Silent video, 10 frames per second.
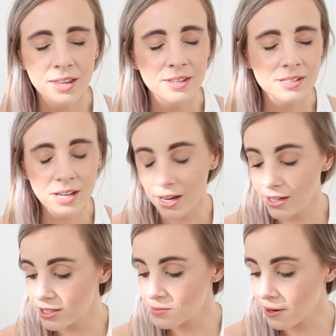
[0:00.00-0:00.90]
This color
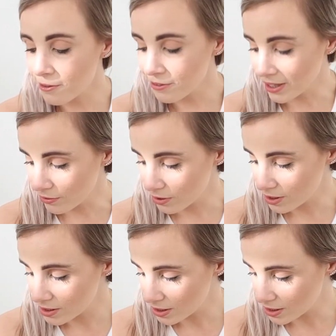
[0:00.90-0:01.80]
is my
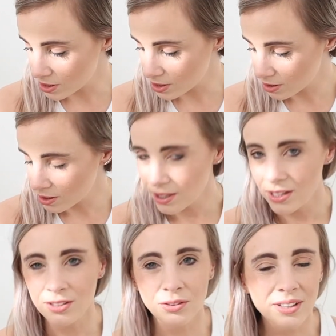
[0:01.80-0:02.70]
favorite. It's
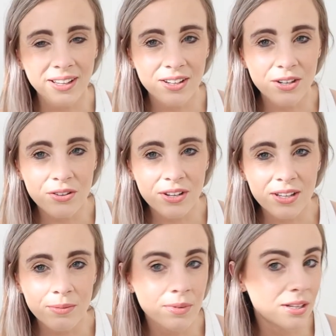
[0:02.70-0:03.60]
not like a
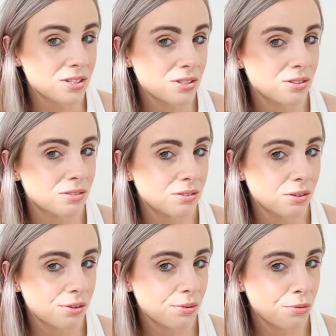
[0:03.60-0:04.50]
cream. It's
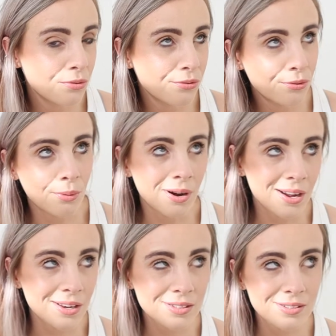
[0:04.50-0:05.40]
not an
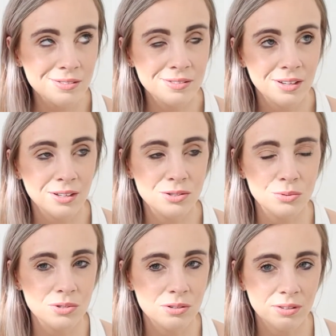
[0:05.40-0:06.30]
off-white. It's
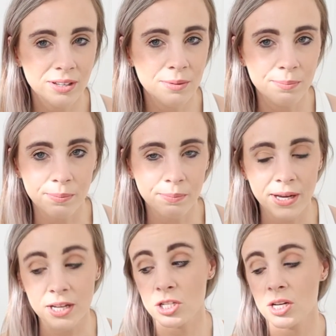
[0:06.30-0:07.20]
also not like a
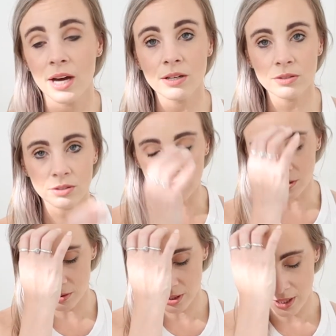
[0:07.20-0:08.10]
beige. I don't
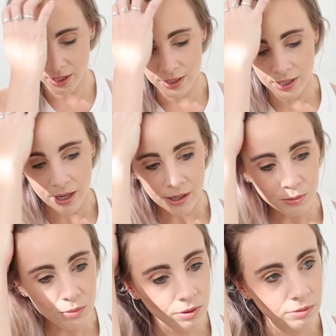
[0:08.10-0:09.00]
know. I
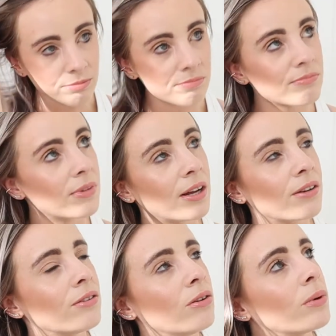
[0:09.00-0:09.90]

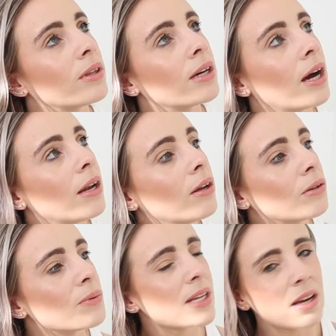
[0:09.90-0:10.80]
don't know what the color.
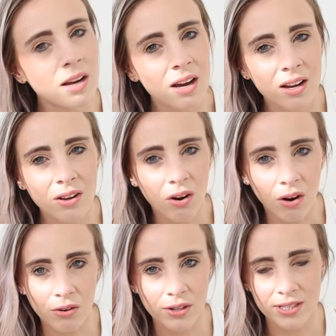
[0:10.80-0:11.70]
It was like a
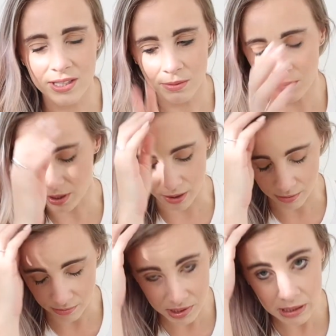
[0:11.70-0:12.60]
Kalahari
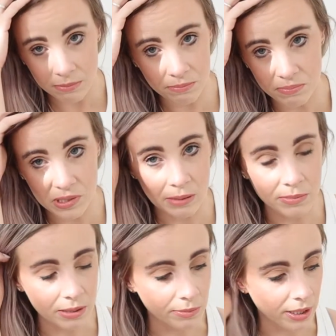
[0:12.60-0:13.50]
something. Some
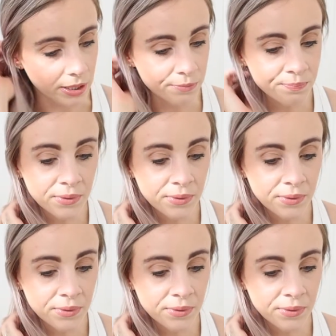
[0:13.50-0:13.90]
color.